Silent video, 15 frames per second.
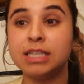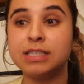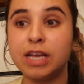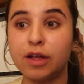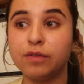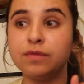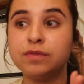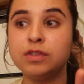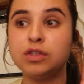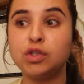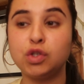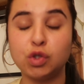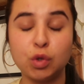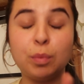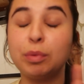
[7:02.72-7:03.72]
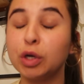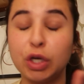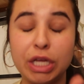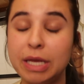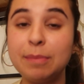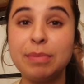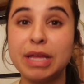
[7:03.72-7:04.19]
delved super
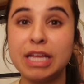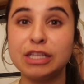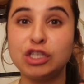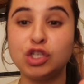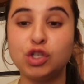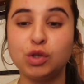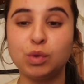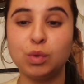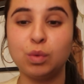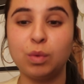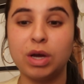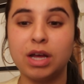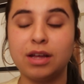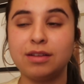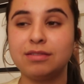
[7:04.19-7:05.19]
deep into